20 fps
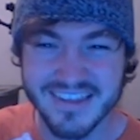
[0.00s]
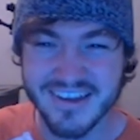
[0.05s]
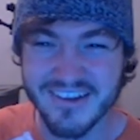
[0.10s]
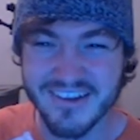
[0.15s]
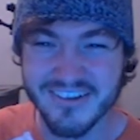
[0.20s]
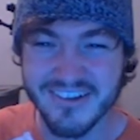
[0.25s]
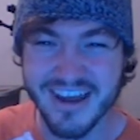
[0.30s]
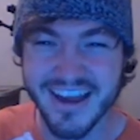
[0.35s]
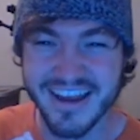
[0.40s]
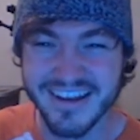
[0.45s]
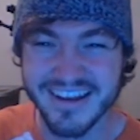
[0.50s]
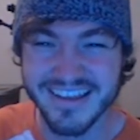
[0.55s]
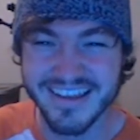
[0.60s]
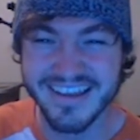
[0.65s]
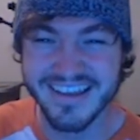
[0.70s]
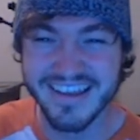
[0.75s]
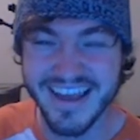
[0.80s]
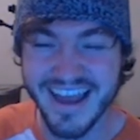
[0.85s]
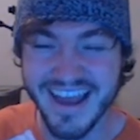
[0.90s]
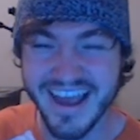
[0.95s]
All right.
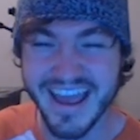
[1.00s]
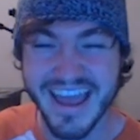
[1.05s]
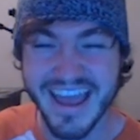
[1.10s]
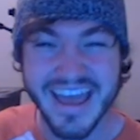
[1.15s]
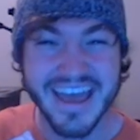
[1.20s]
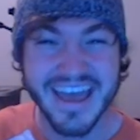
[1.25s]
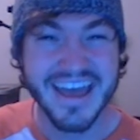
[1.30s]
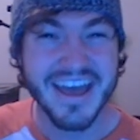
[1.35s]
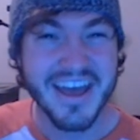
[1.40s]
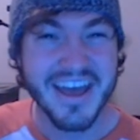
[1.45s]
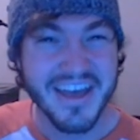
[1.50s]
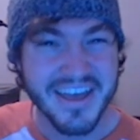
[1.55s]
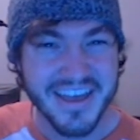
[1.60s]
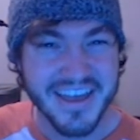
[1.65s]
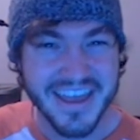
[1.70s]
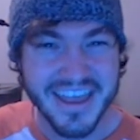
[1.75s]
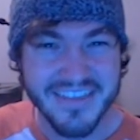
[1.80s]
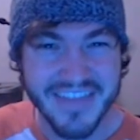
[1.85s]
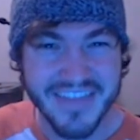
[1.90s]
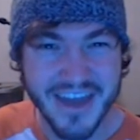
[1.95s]

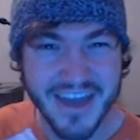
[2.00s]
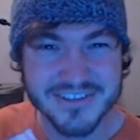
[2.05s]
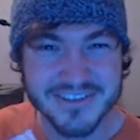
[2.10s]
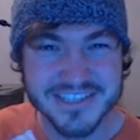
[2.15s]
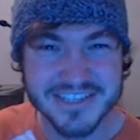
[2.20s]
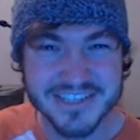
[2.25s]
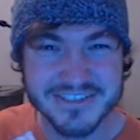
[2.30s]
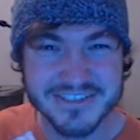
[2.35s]
That was